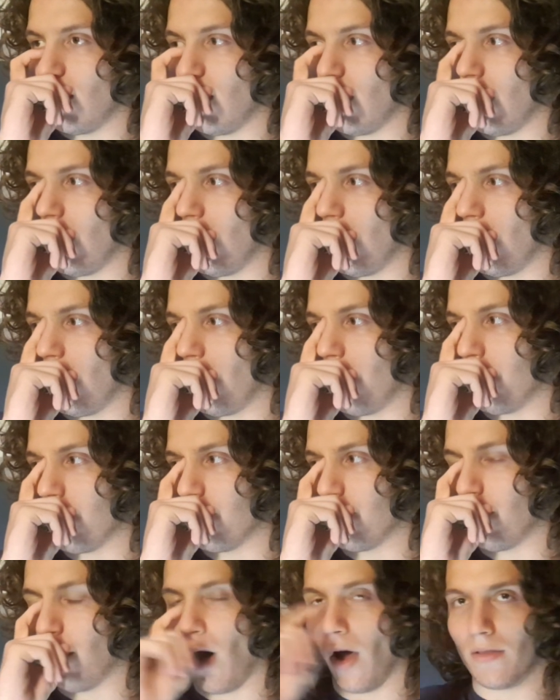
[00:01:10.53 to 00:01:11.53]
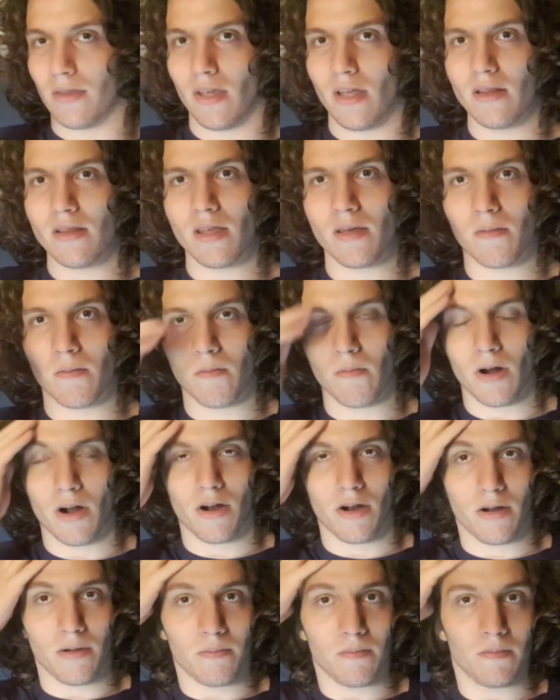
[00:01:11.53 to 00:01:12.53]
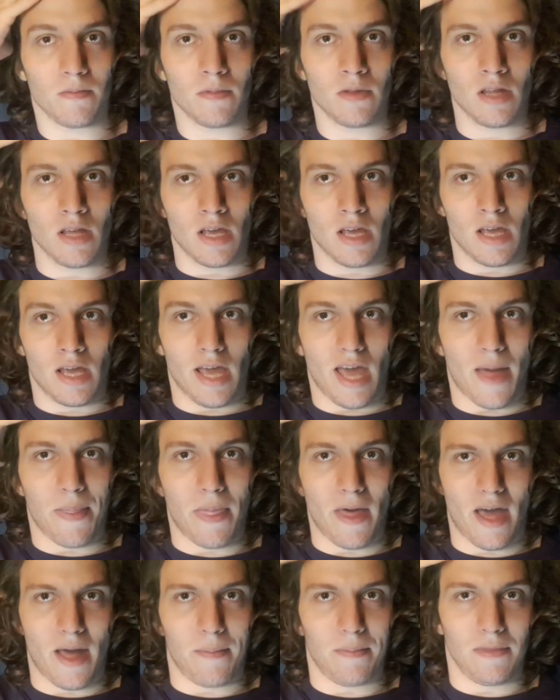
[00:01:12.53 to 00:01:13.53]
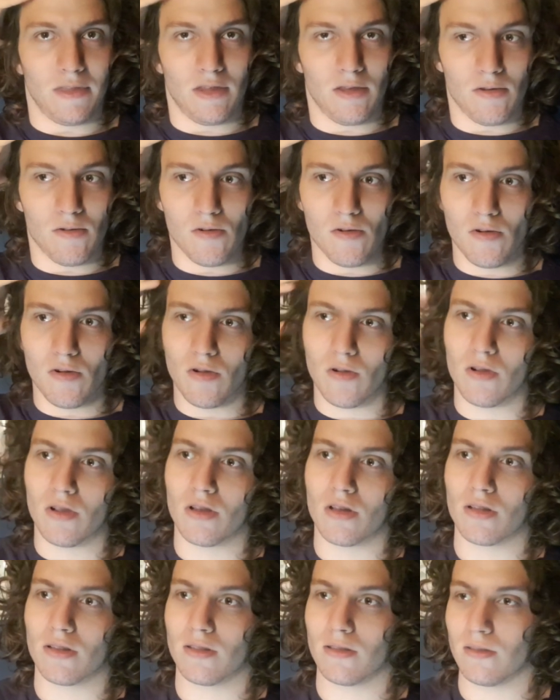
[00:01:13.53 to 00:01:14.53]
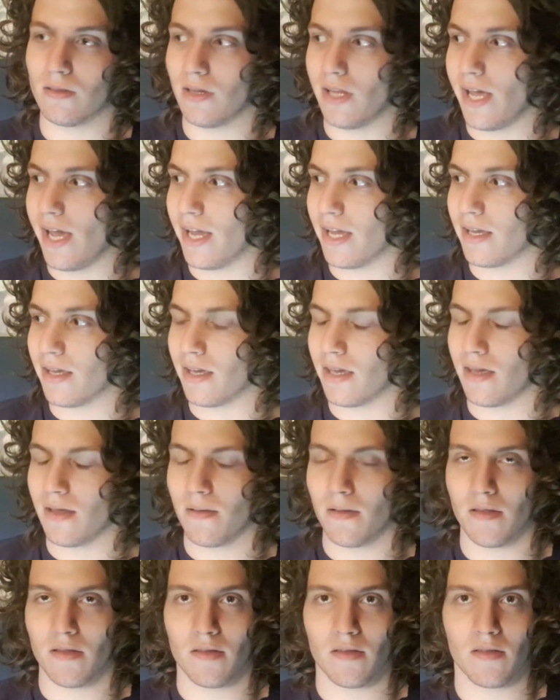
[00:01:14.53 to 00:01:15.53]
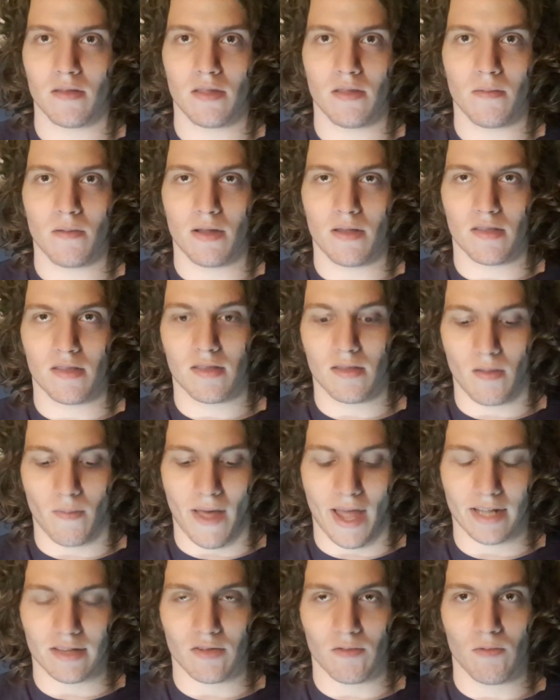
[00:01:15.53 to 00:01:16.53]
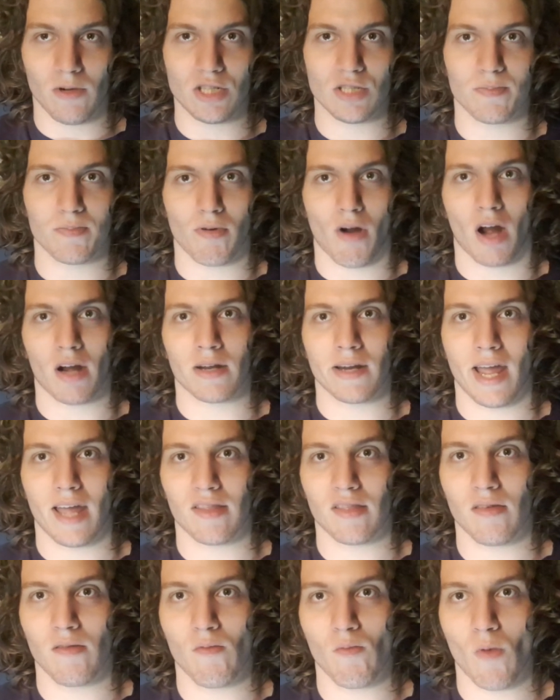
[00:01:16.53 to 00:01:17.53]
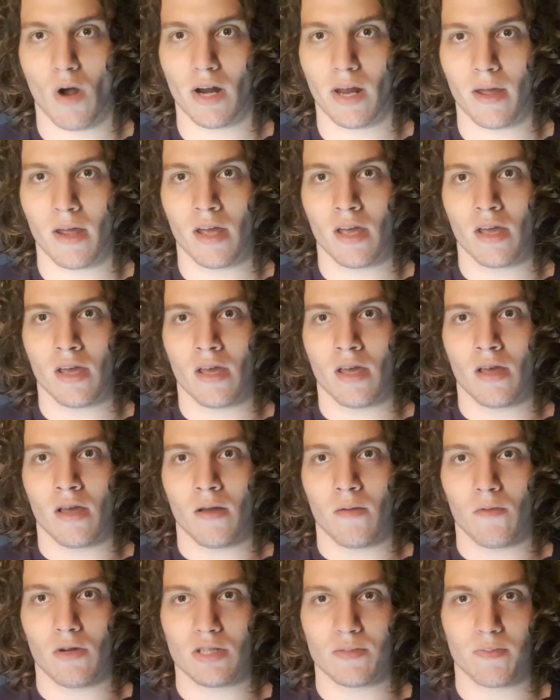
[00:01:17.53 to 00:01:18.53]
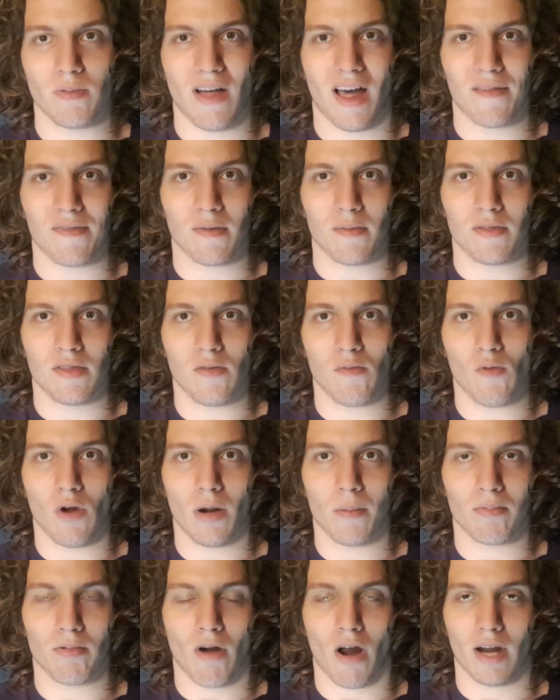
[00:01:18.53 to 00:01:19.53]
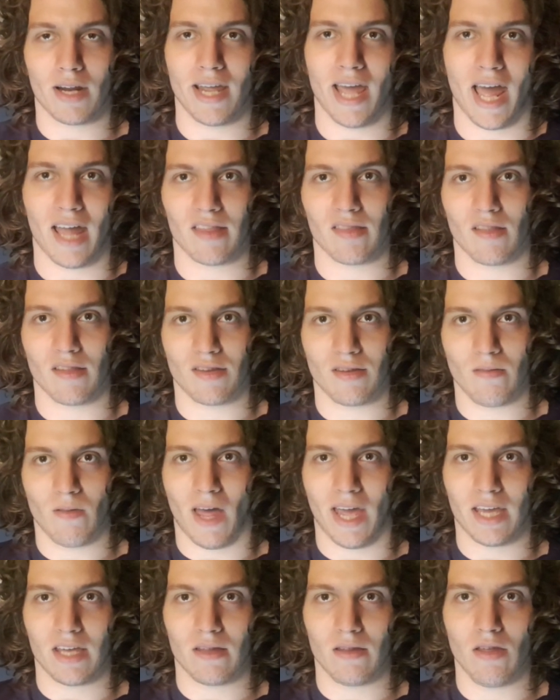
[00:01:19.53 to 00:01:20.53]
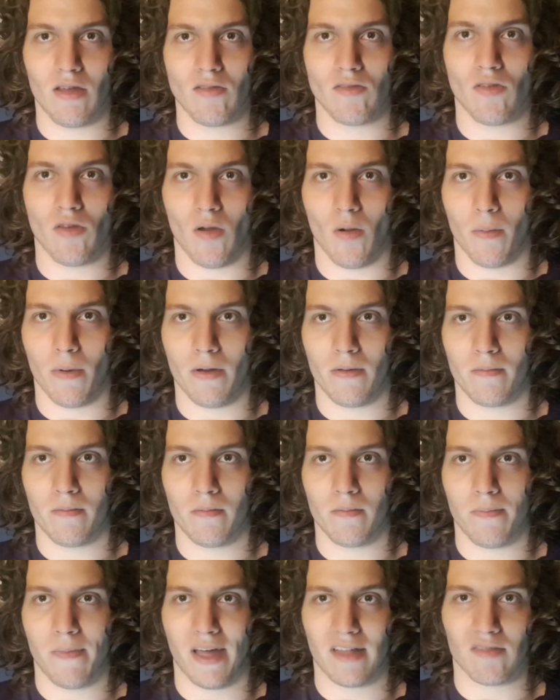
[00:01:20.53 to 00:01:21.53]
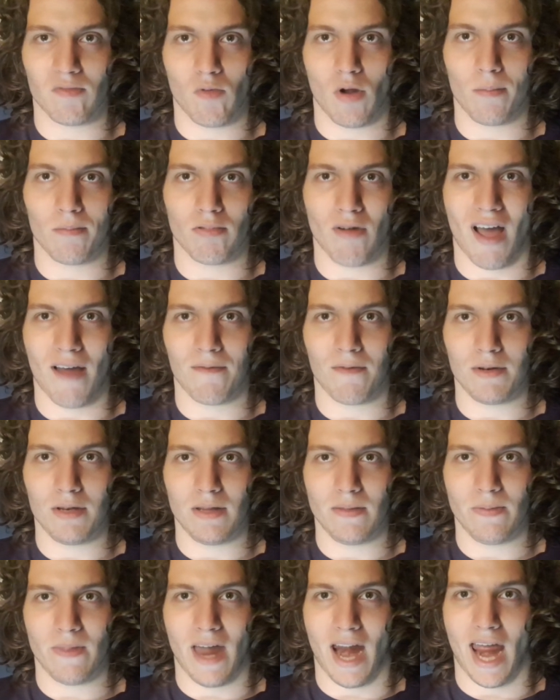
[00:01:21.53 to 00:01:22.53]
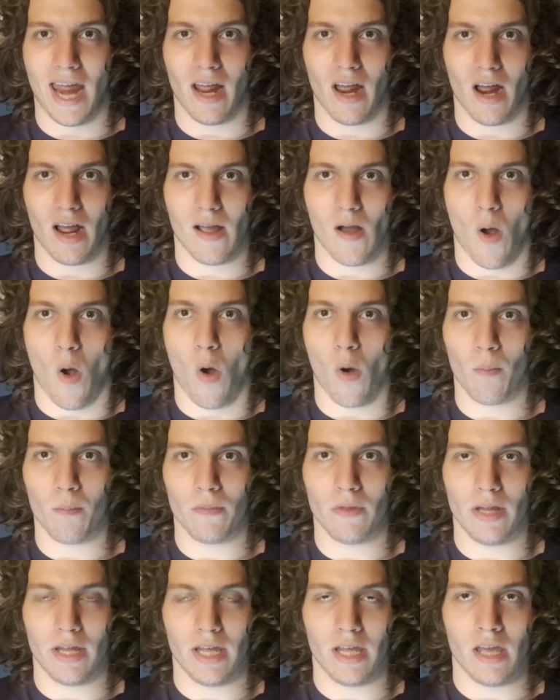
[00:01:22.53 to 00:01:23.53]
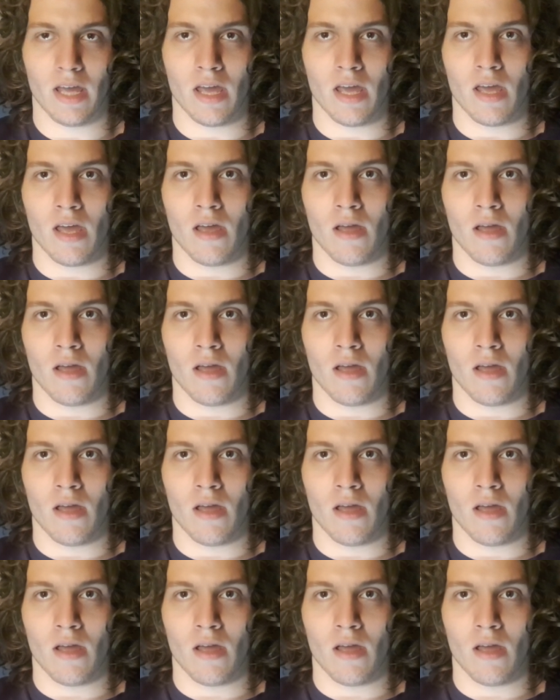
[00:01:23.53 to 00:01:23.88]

um, button, where and then you click uh, select which broadcast you want to, which platforms you want to broadcast, like YouTube. That's one platform that I only,